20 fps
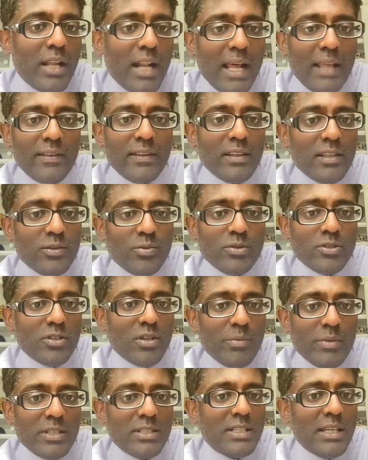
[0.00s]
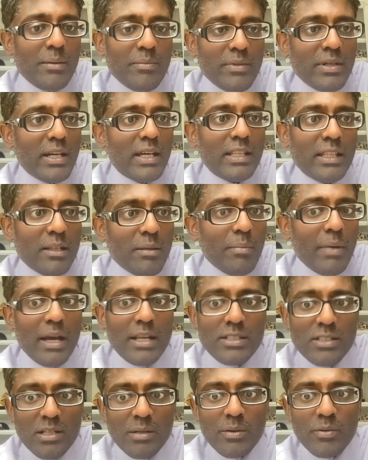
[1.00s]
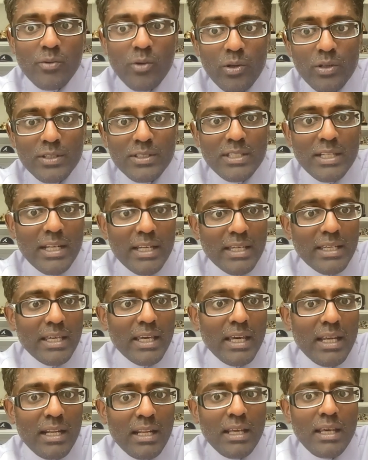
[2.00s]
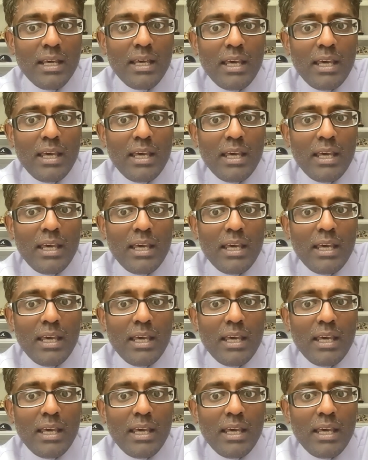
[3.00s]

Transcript: And I think this one's going to be the same thing. I think the bat's going to be rolling today again,